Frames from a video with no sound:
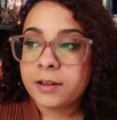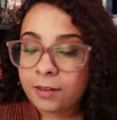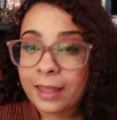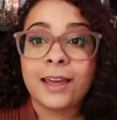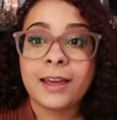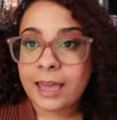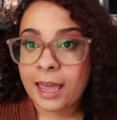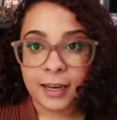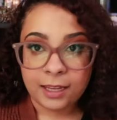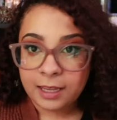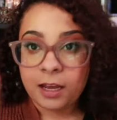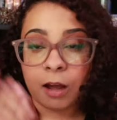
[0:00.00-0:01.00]
Like, can
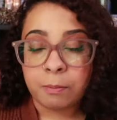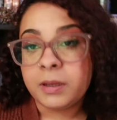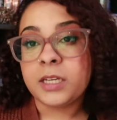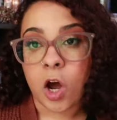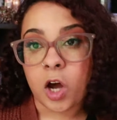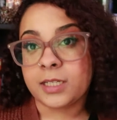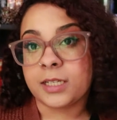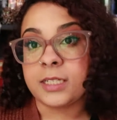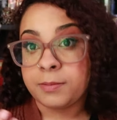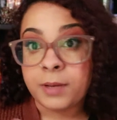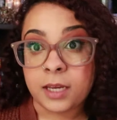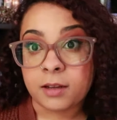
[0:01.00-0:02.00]
he come be toxic
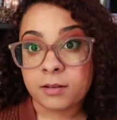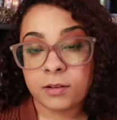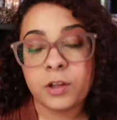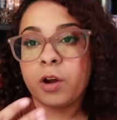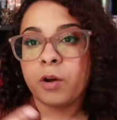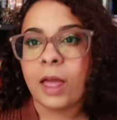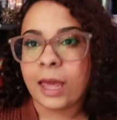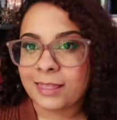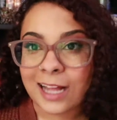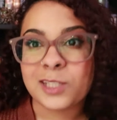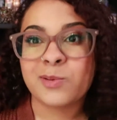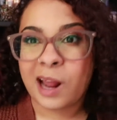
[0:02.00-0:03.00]
to me? You know, like
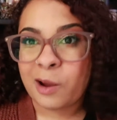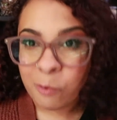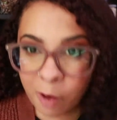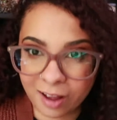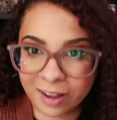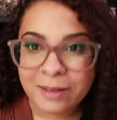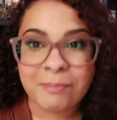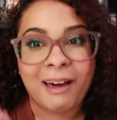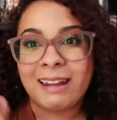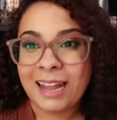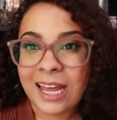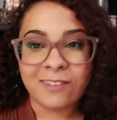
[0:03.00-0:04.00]
that's what I want in
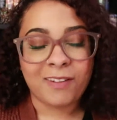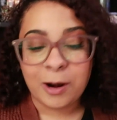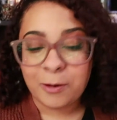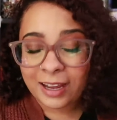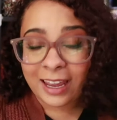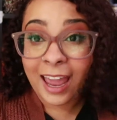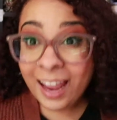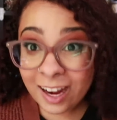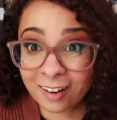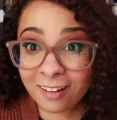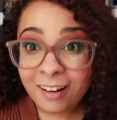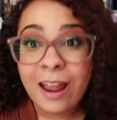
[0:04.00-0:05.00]
my life. I don't care.
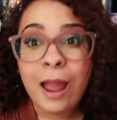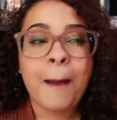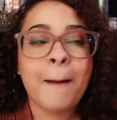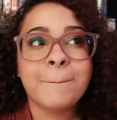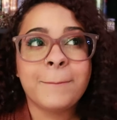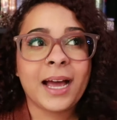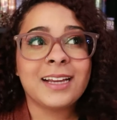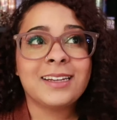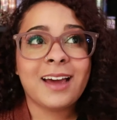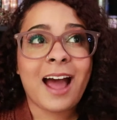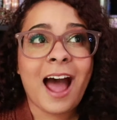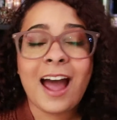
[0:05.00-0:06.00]

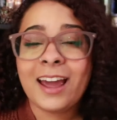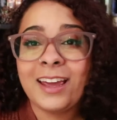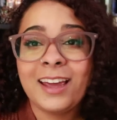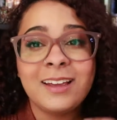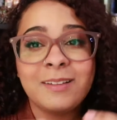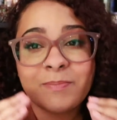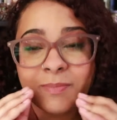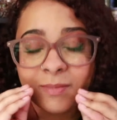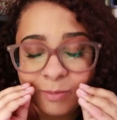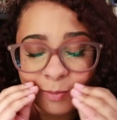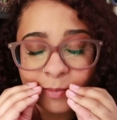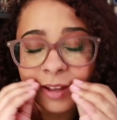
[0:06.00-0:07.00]
But I
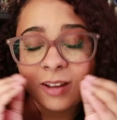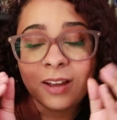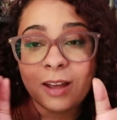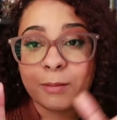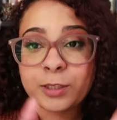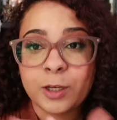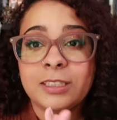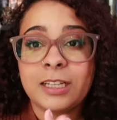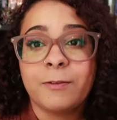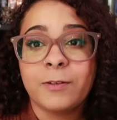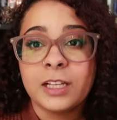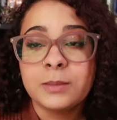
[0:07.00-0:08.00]
I'm so
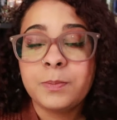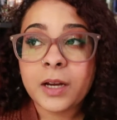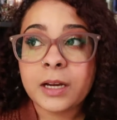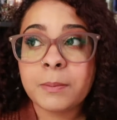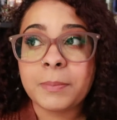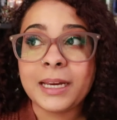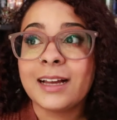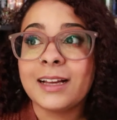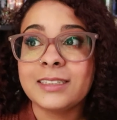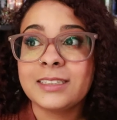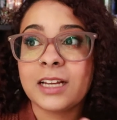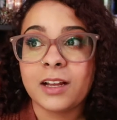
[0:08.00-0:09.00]
excited for this book
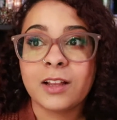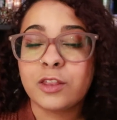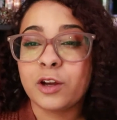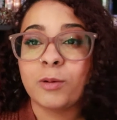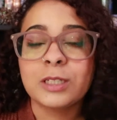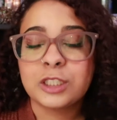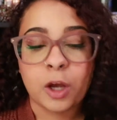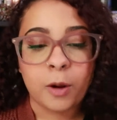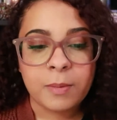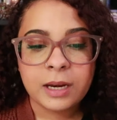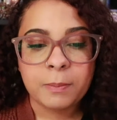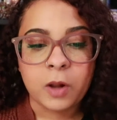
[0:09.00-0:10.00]
because there were so
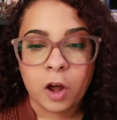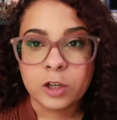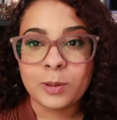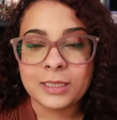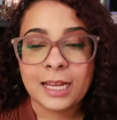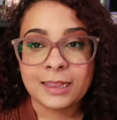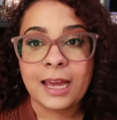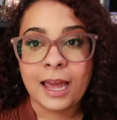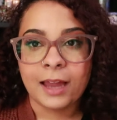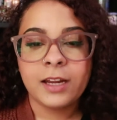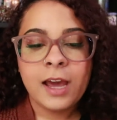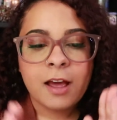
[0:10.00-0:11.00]
many plot twists at the
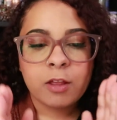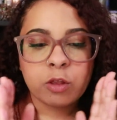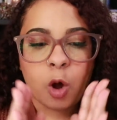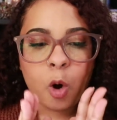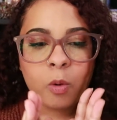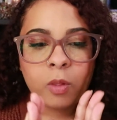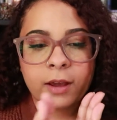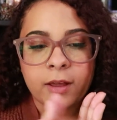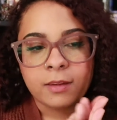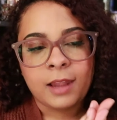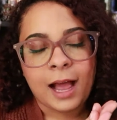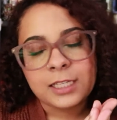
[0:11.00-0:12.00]
end. The whole
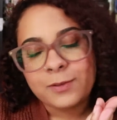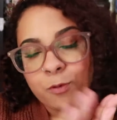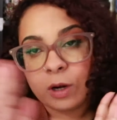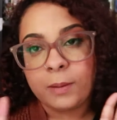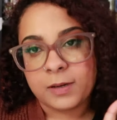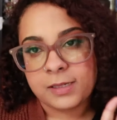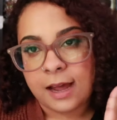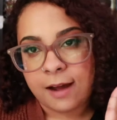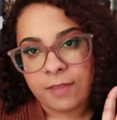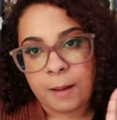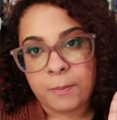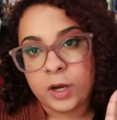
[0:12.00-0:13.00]
like last 40%
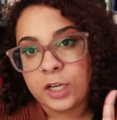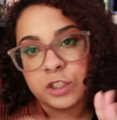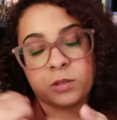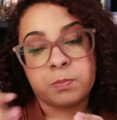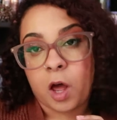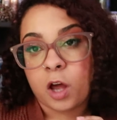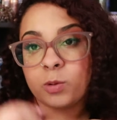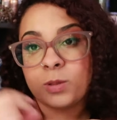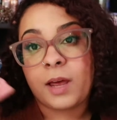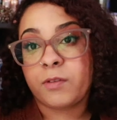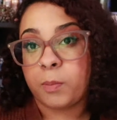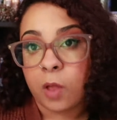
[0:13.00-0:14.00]
of that book is just plot twist
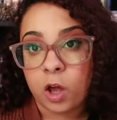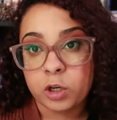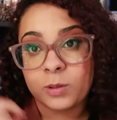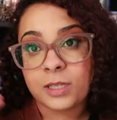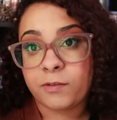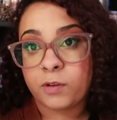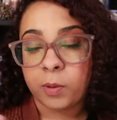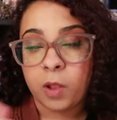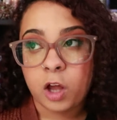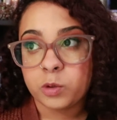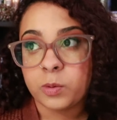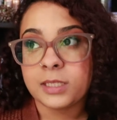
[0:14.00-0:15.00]
after plot twist after
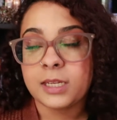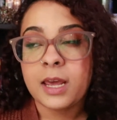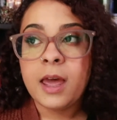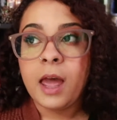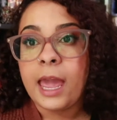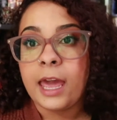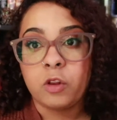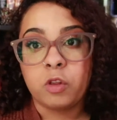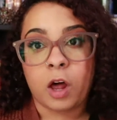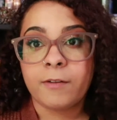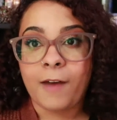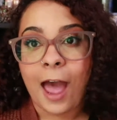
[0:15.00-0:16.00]
plot twist and a
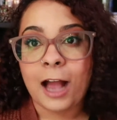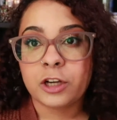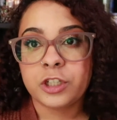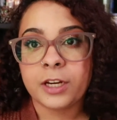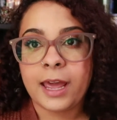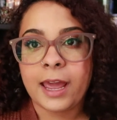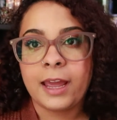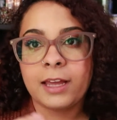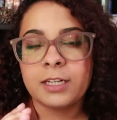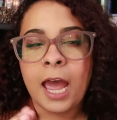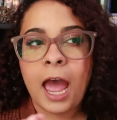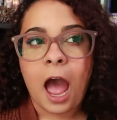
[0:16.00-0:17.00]
lot of action
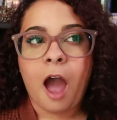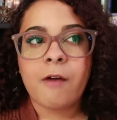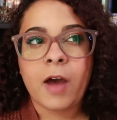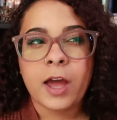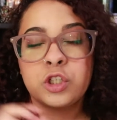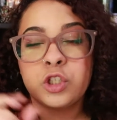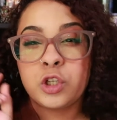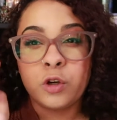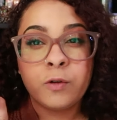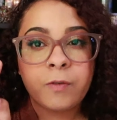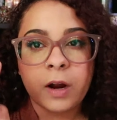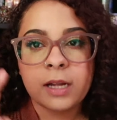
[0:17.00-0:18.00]
and I've had
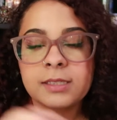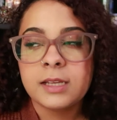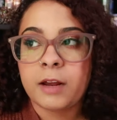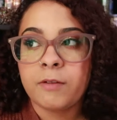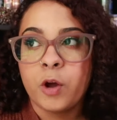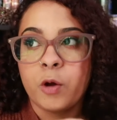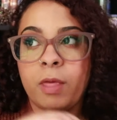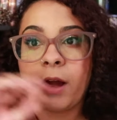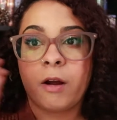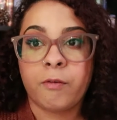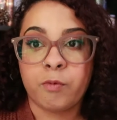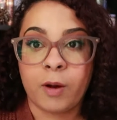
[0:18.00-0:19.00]
two friends that I know
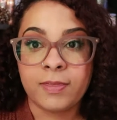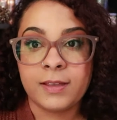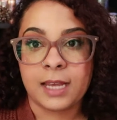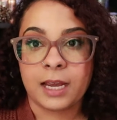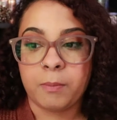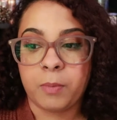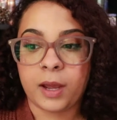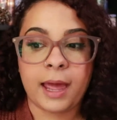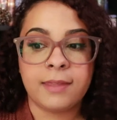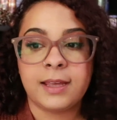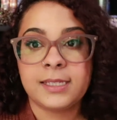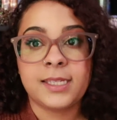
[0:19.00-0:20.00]
that have read the second book
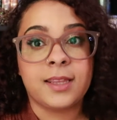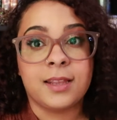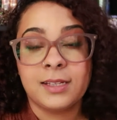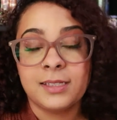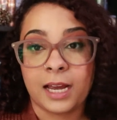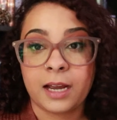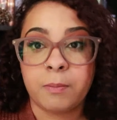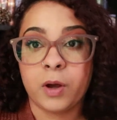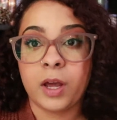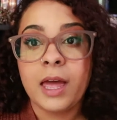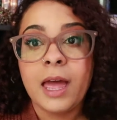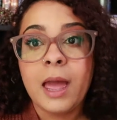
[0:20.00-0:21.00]
and they said that the second
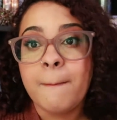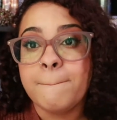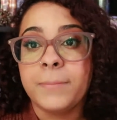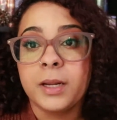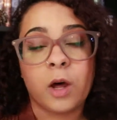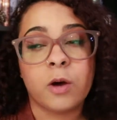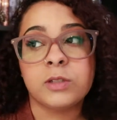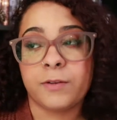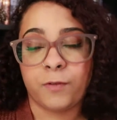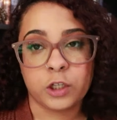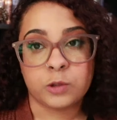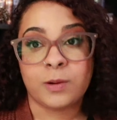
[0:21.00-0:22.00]
book blows the
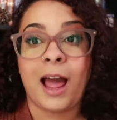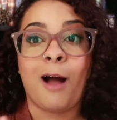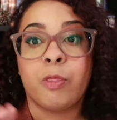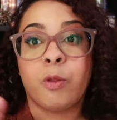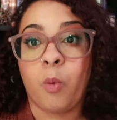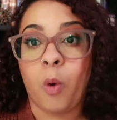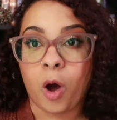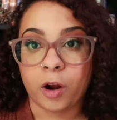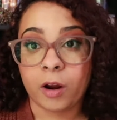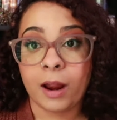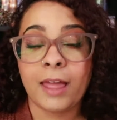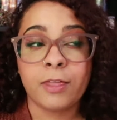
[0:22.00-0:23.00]
first one out the
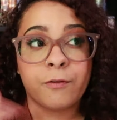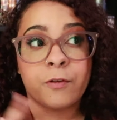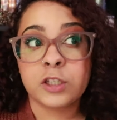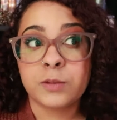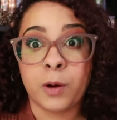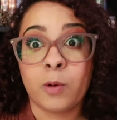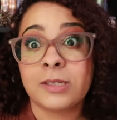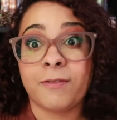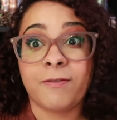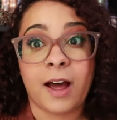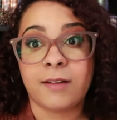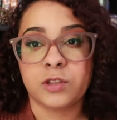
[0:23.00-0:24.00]
water and the first book was a
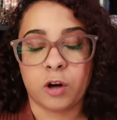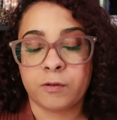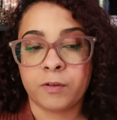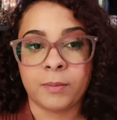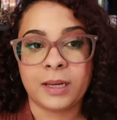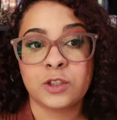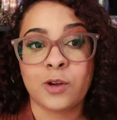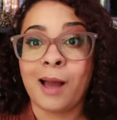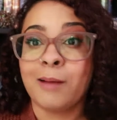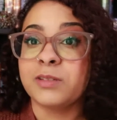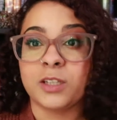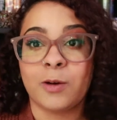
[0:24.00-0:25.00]
five star for me so
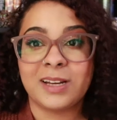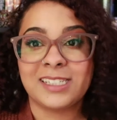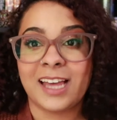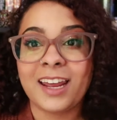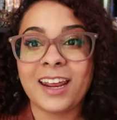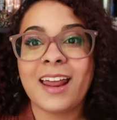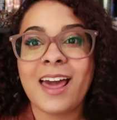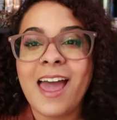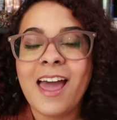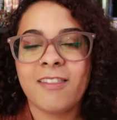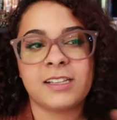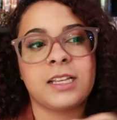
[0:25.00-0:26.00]
I'm so excited.
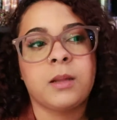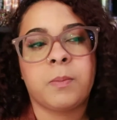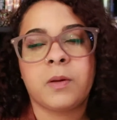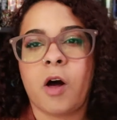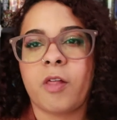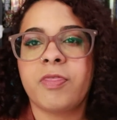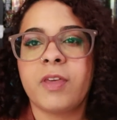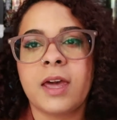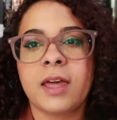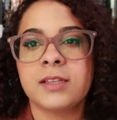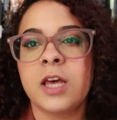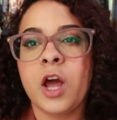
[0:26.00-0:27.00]
They said the plot
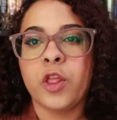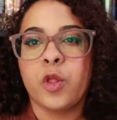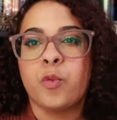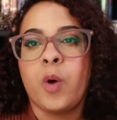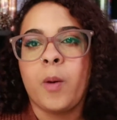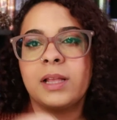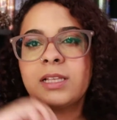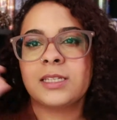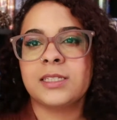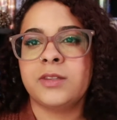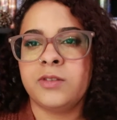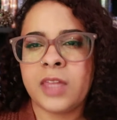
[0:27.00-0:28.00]
thickens, the romance
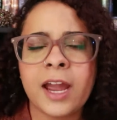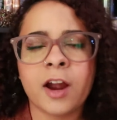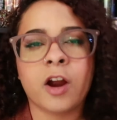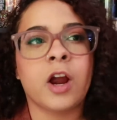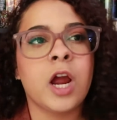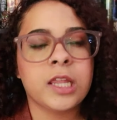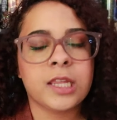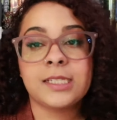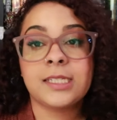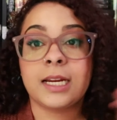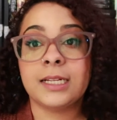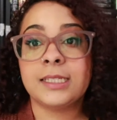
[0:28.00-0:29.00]
is there, they
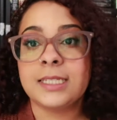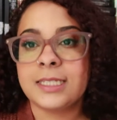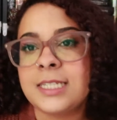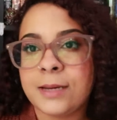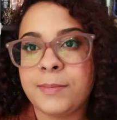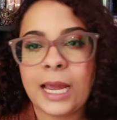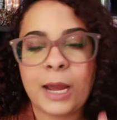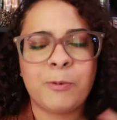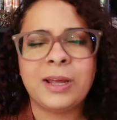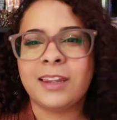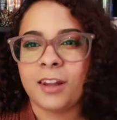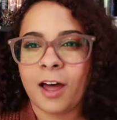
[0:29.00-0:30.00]
said it's steamy,
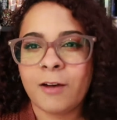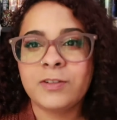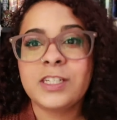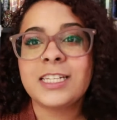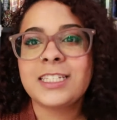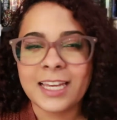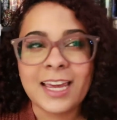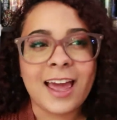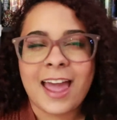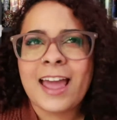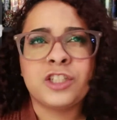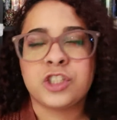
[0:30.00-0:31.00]
we love to see
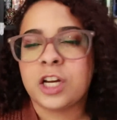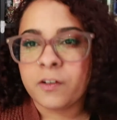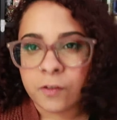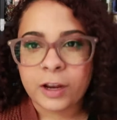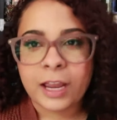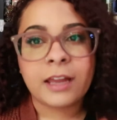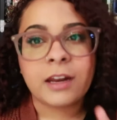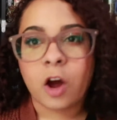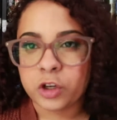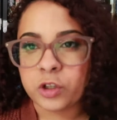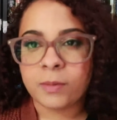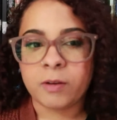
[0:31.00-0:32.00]
it and Jennifer
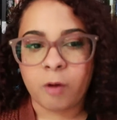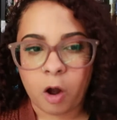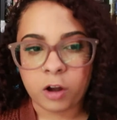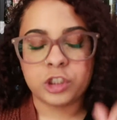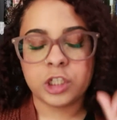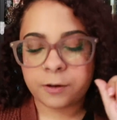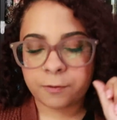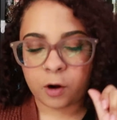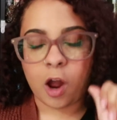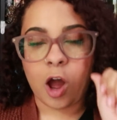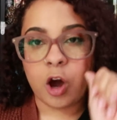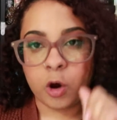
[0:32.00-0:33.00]
cannot do me wrong.
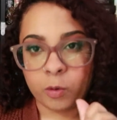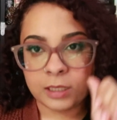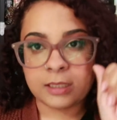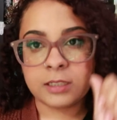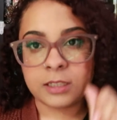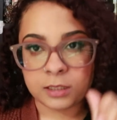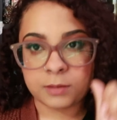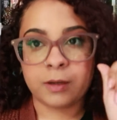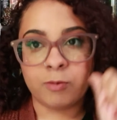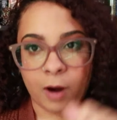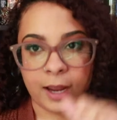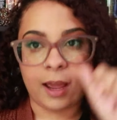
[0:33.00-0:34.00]
Jennifer always does me
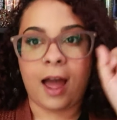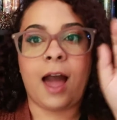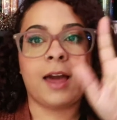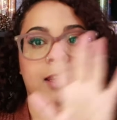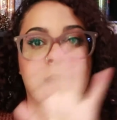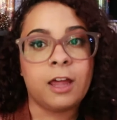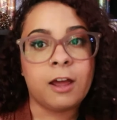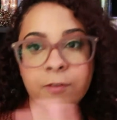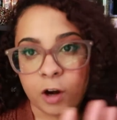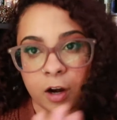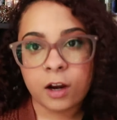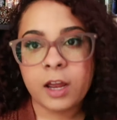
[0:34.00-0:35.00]
right. I love
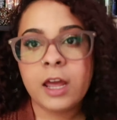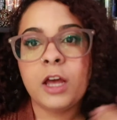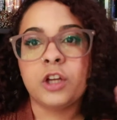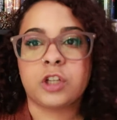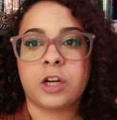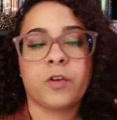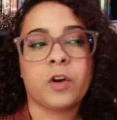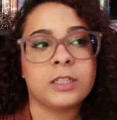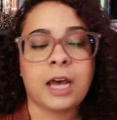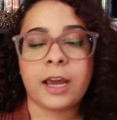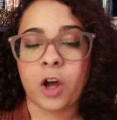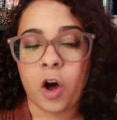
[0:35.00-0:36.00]
her. Jennifer
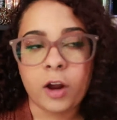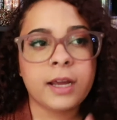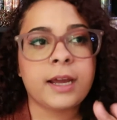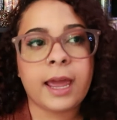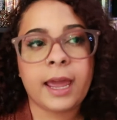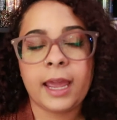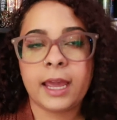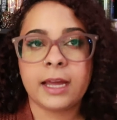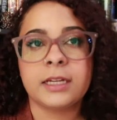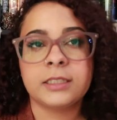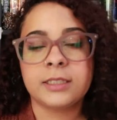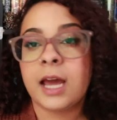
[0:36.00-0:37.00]
is iconic
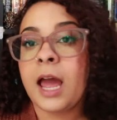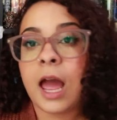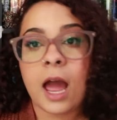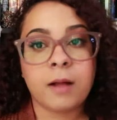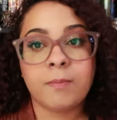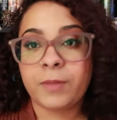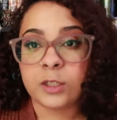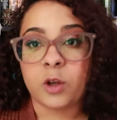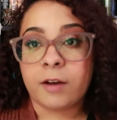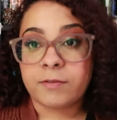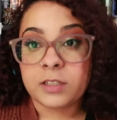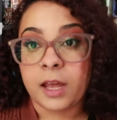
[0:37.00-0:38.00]
and that's all
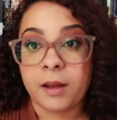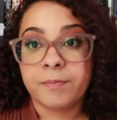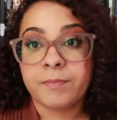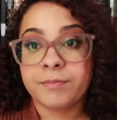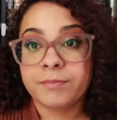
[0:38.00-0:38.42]
I have to say.